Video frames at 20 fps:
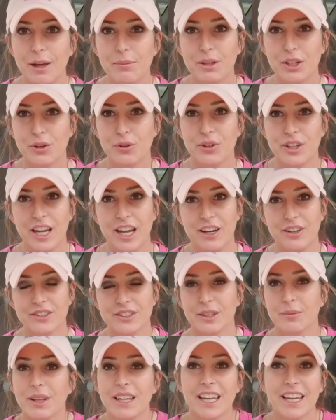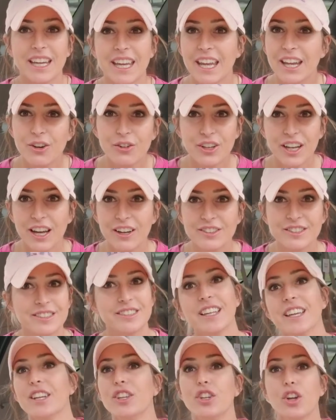let me go in the house I'm like I can't go in the house
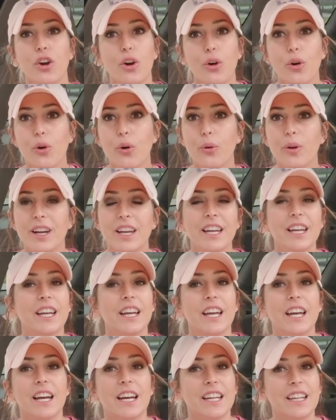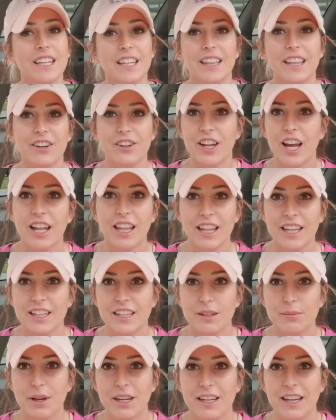he's like no they're not letting
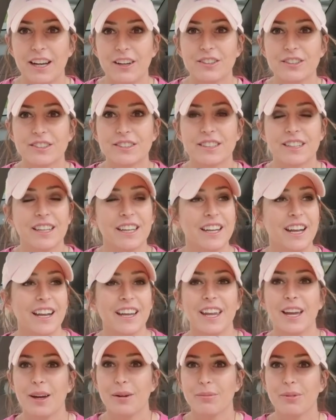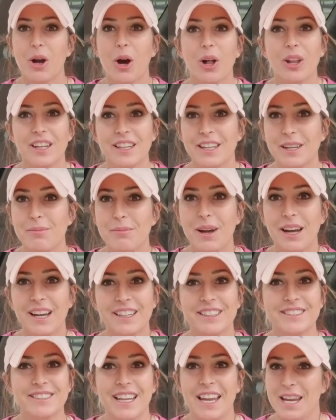anybody in the house and I kept calling him by
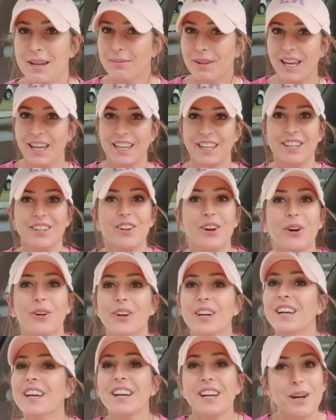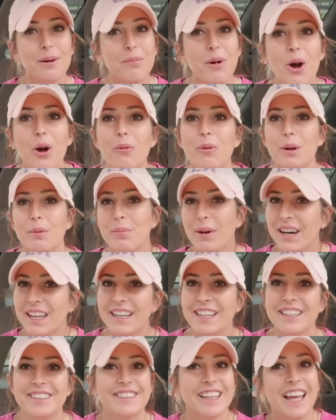his name like you know come on we're
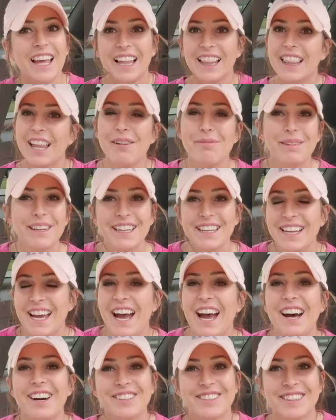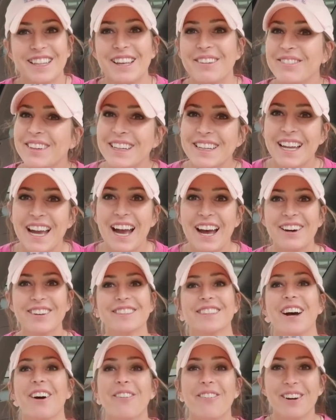buddies let me in the house let me in the
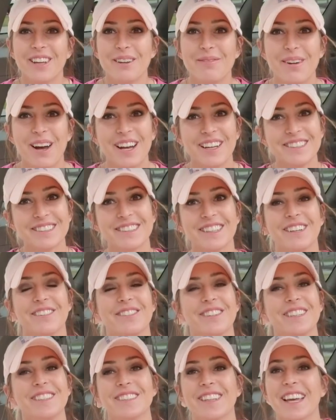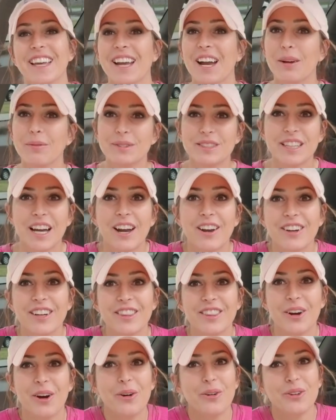house I want to buy stuff and he's like I'm sorry
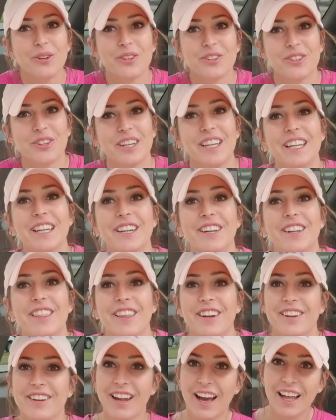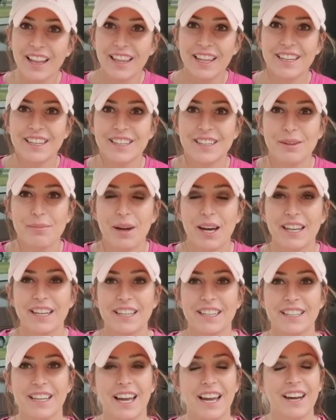the owners are here they're not letting anybody
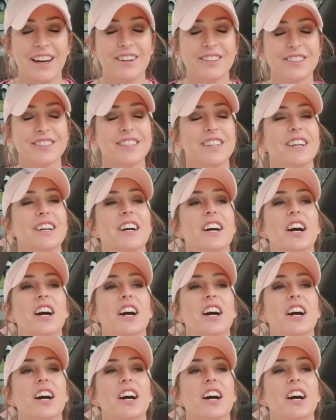in the house